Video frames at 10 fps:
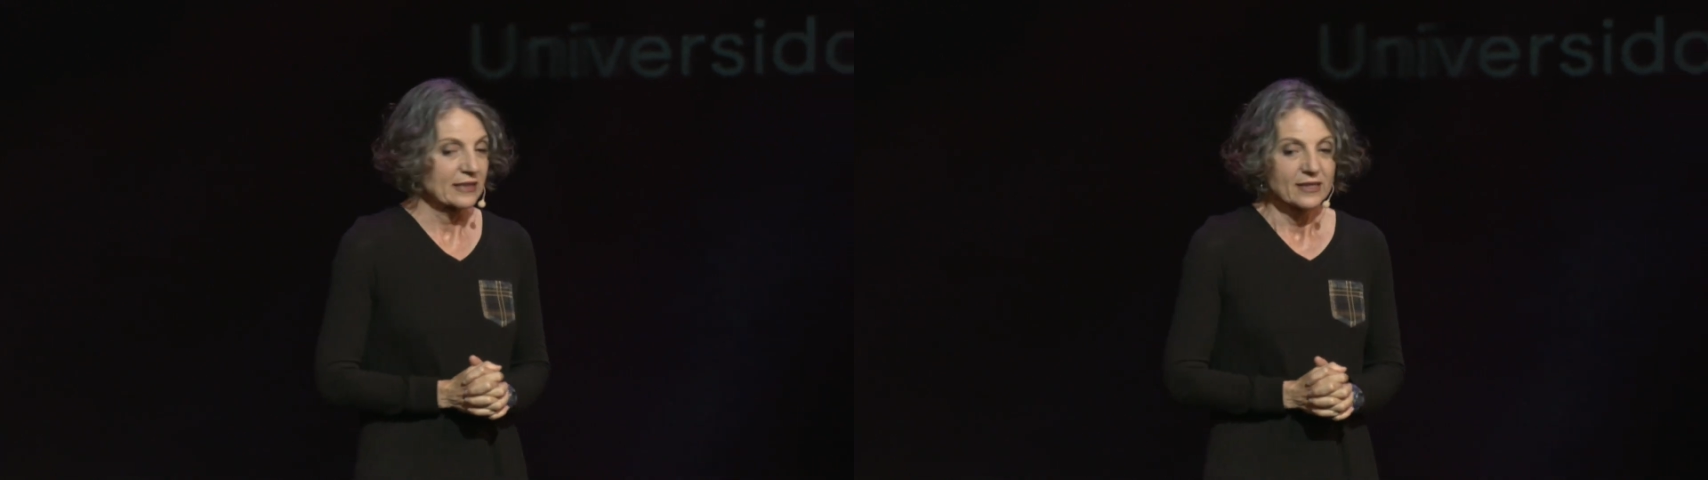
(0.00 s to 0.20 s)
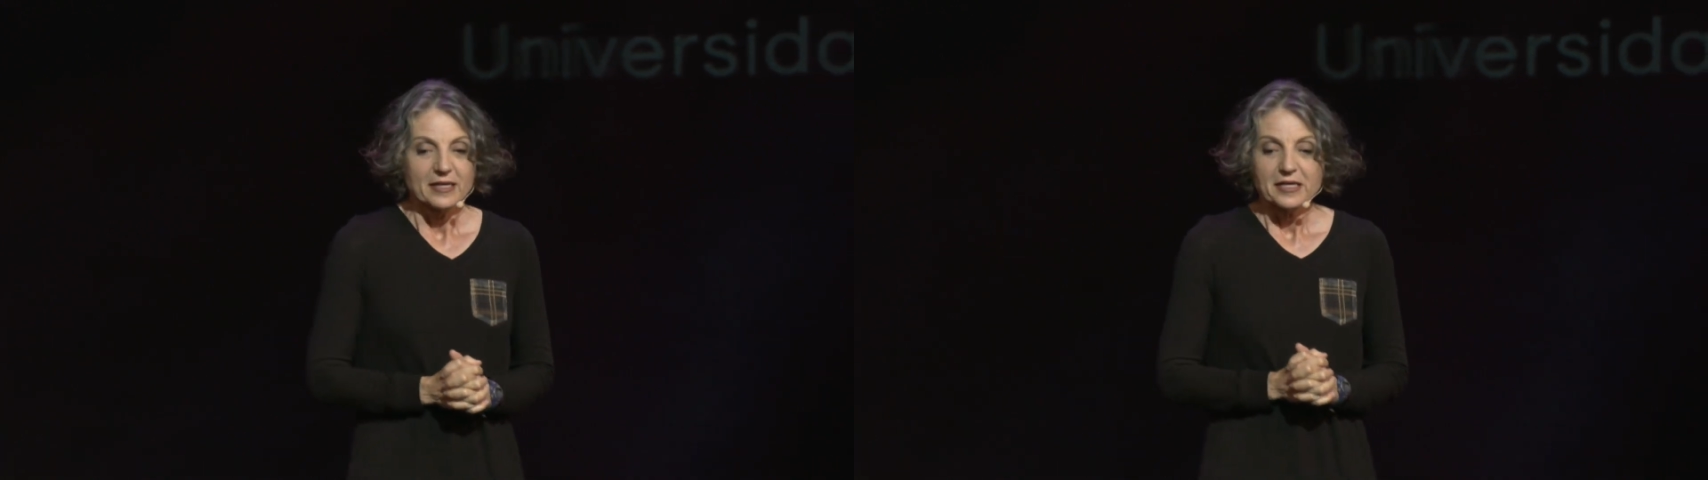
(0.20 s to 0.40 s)

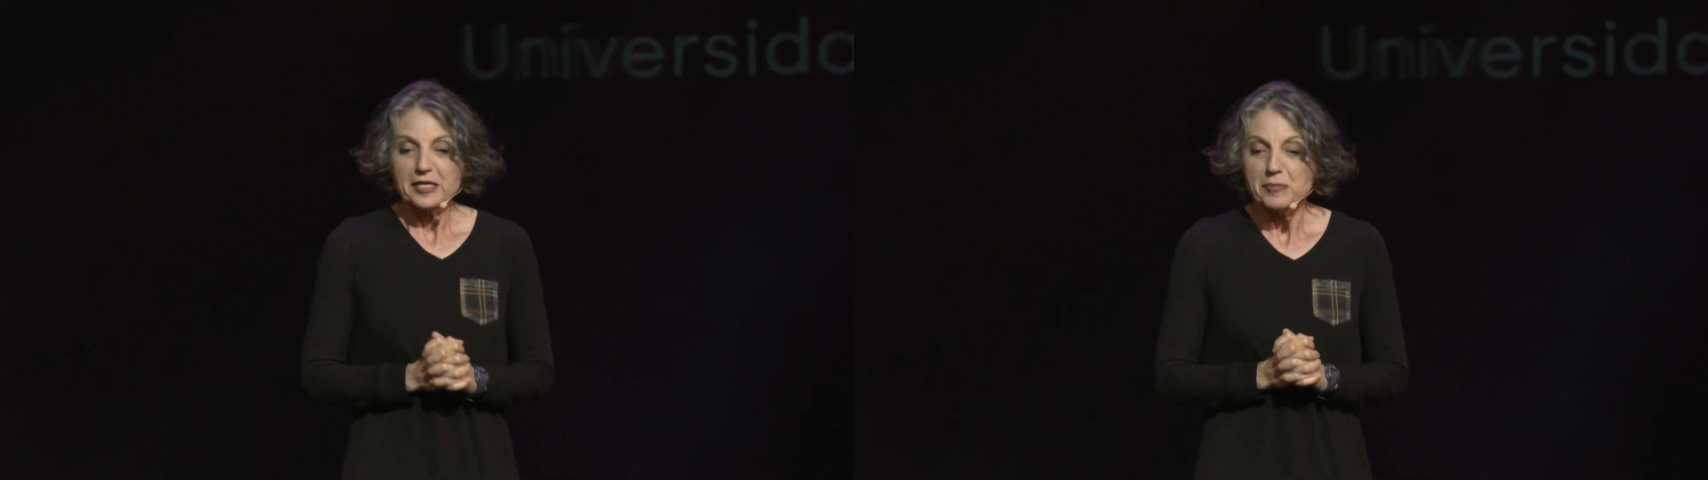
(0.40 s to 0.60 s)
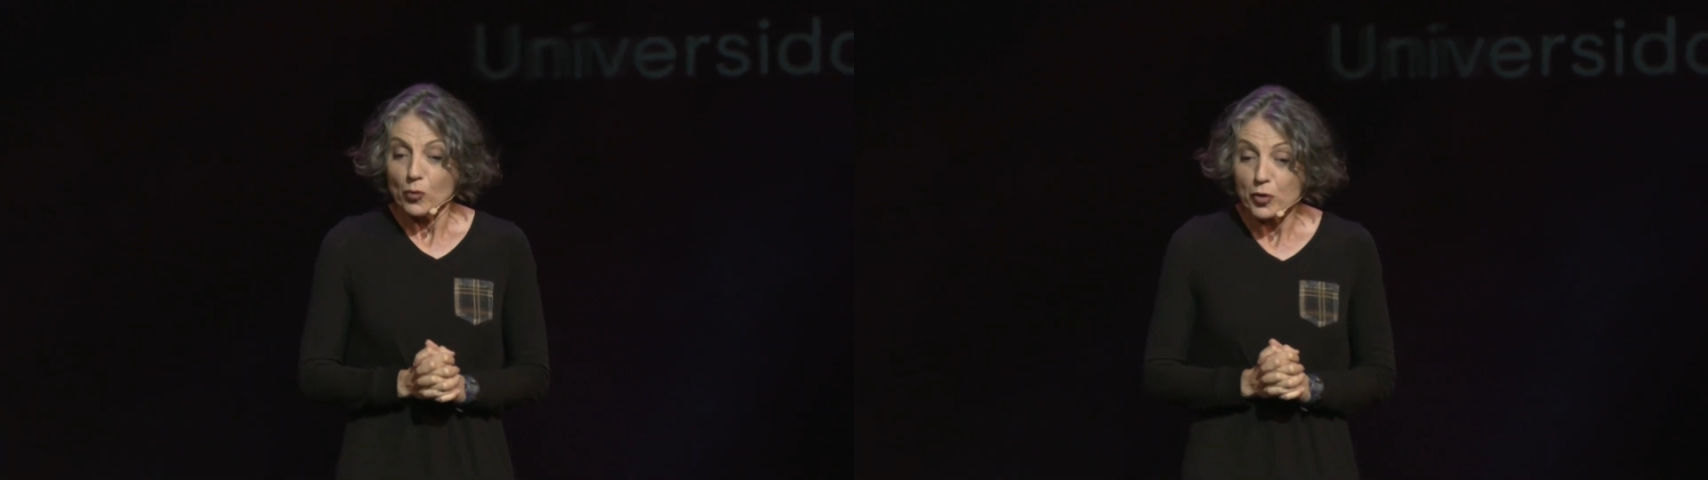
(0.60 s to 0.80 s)

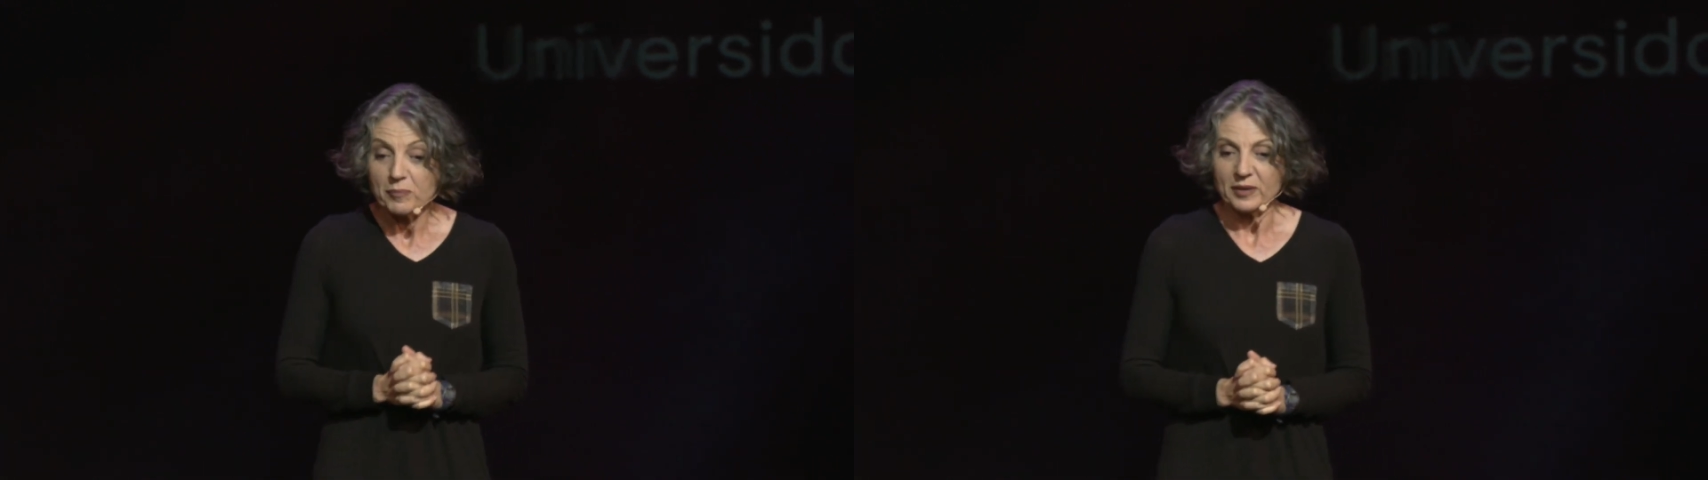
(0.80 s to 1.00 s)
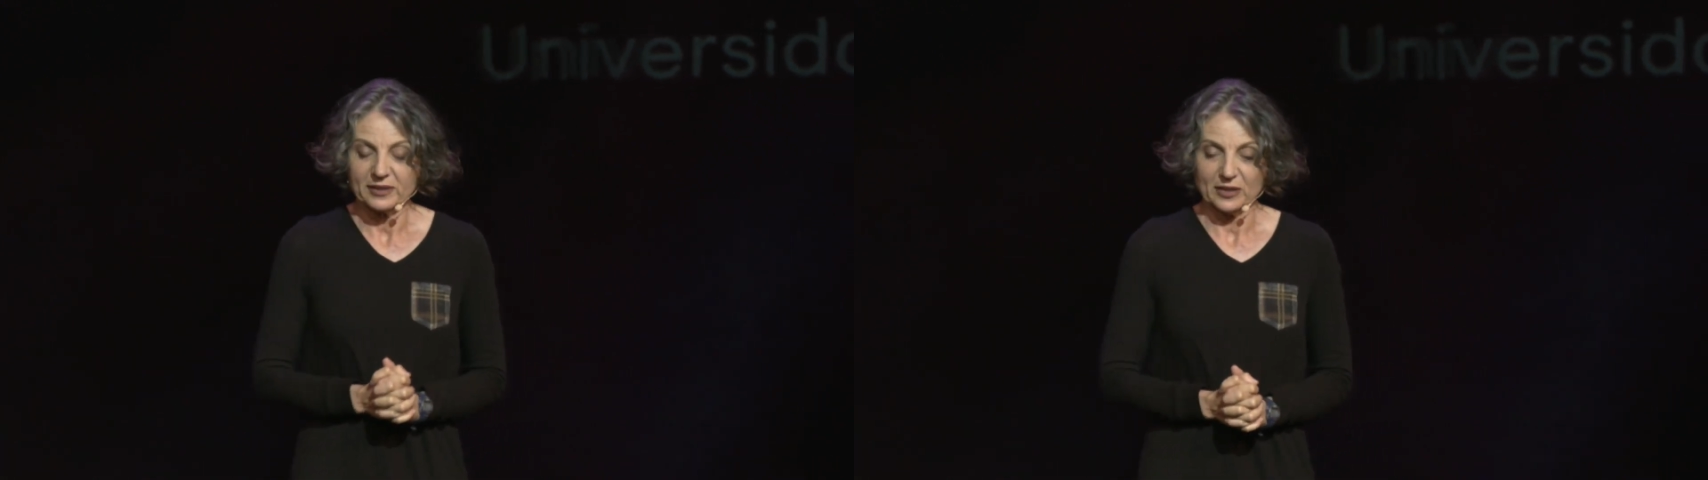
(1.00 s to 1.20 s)
organization
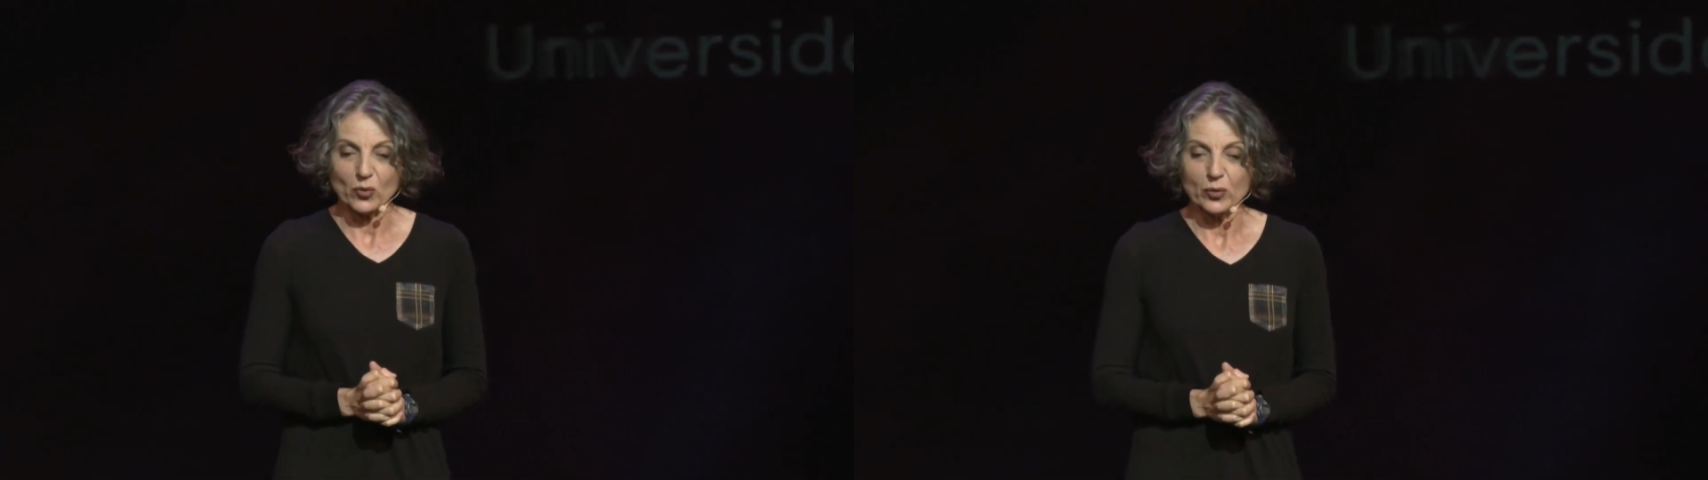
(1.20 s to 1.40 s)
team,